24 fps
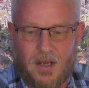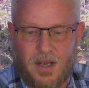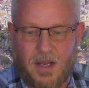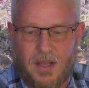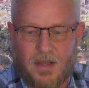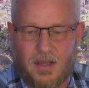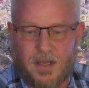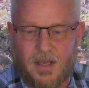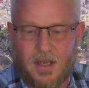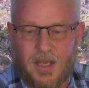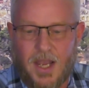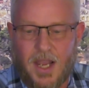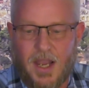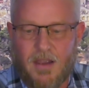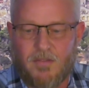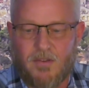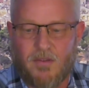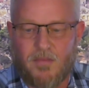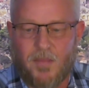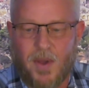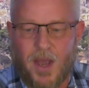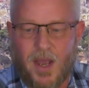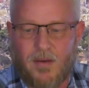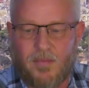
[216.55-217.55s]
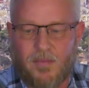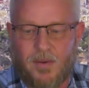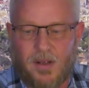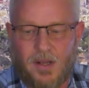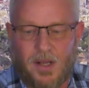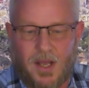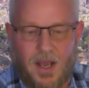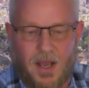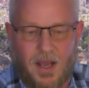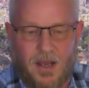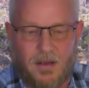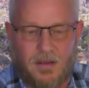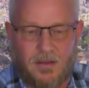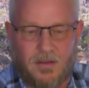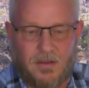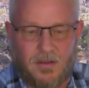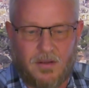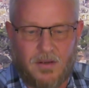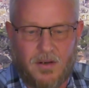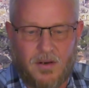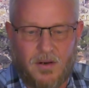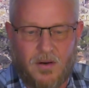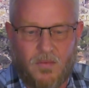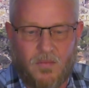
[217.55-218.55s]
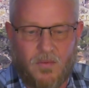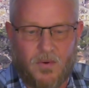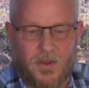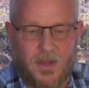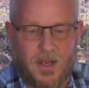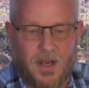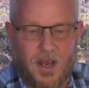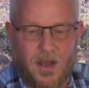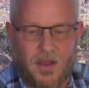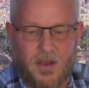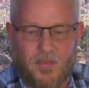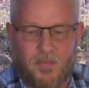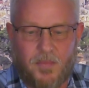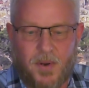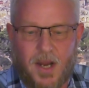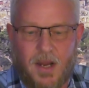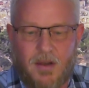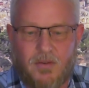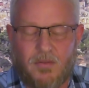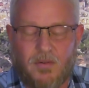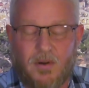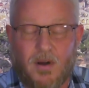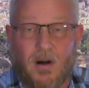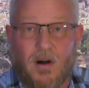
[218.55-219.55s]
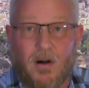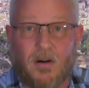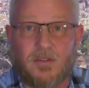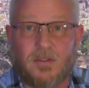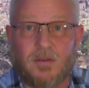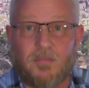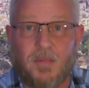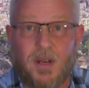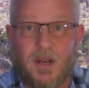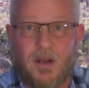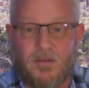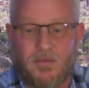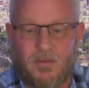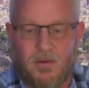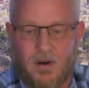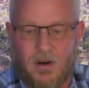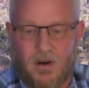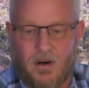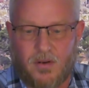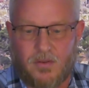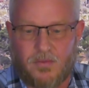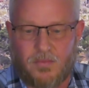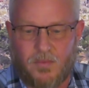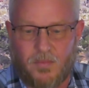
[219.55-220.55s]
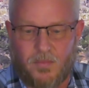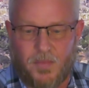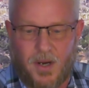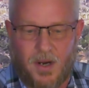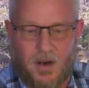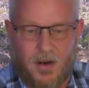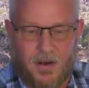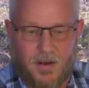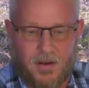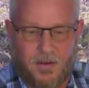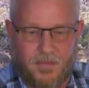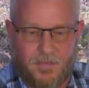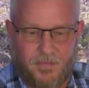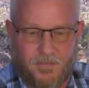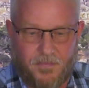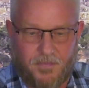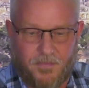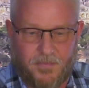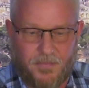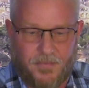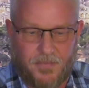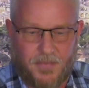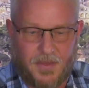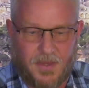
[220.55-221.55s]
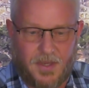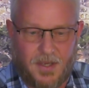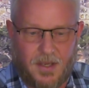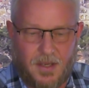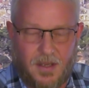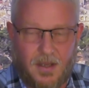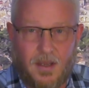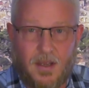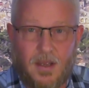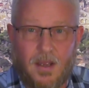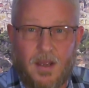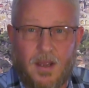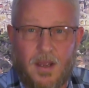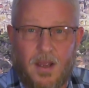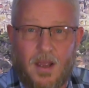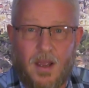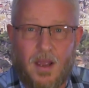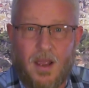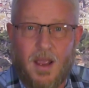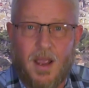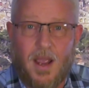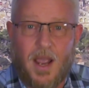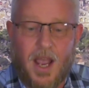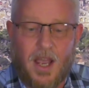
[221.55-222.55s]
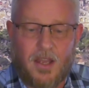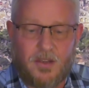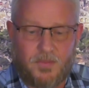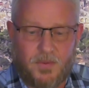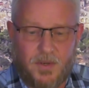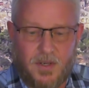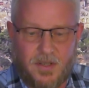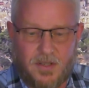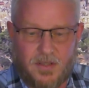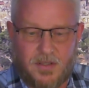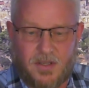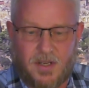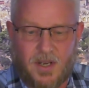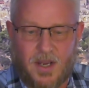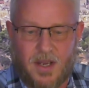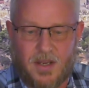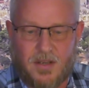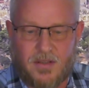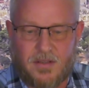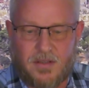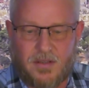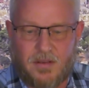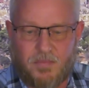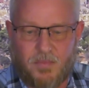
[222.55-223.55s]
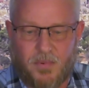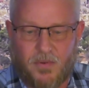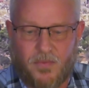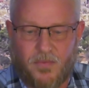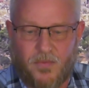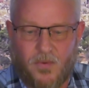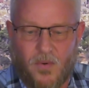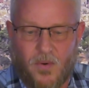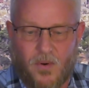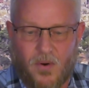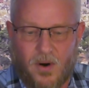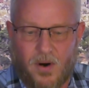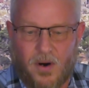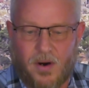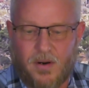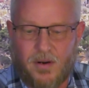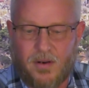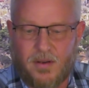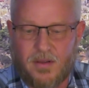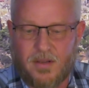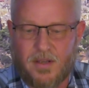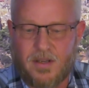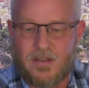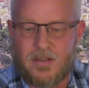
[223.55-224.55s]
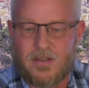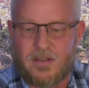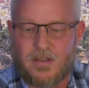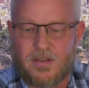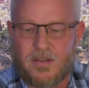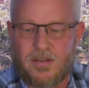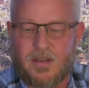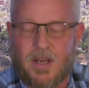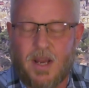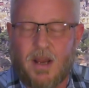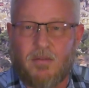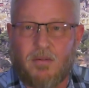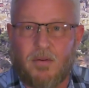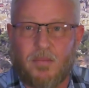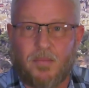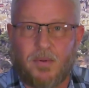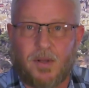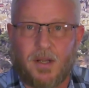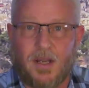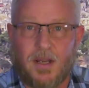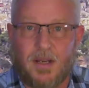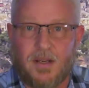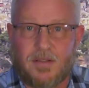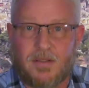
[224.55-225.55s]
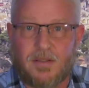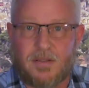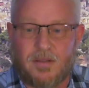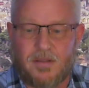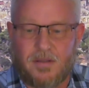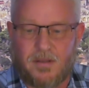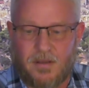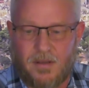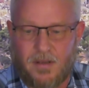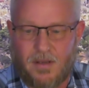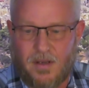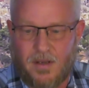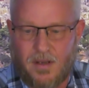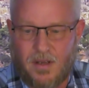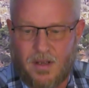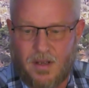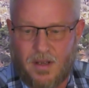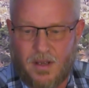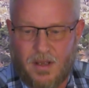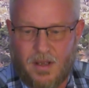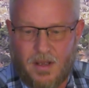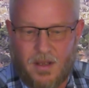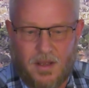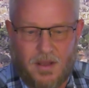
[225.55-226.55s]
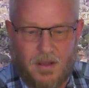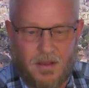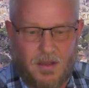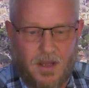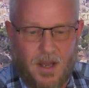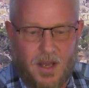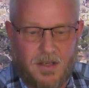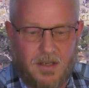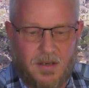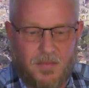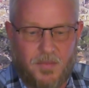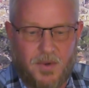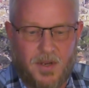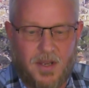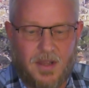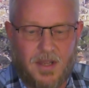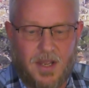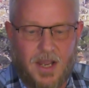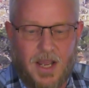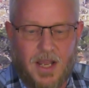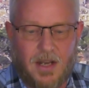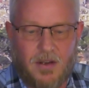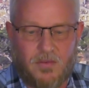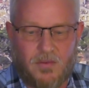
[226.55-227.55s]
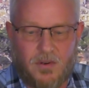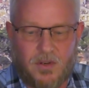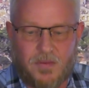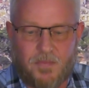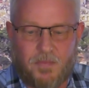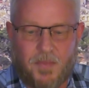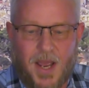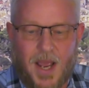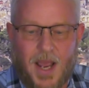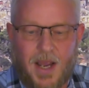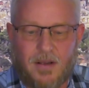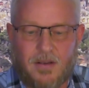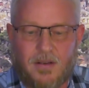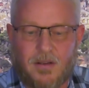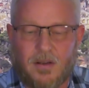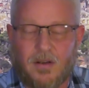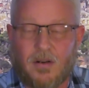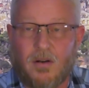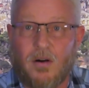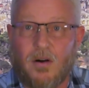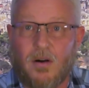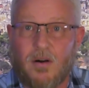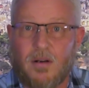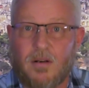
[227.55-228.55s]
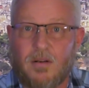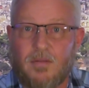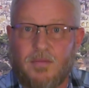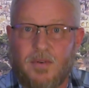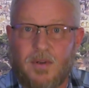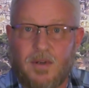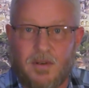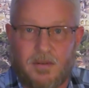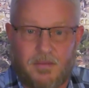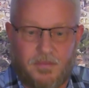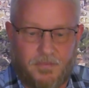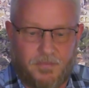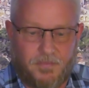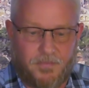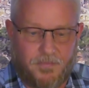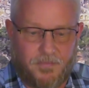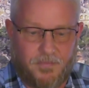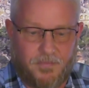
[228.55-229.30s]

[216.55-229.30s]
in the cave of Machpelah, where the other patriarchs and matriarchs were buried. As we discussed before, this is a sacred place, thought to be the entrance back to the Garden of Eden.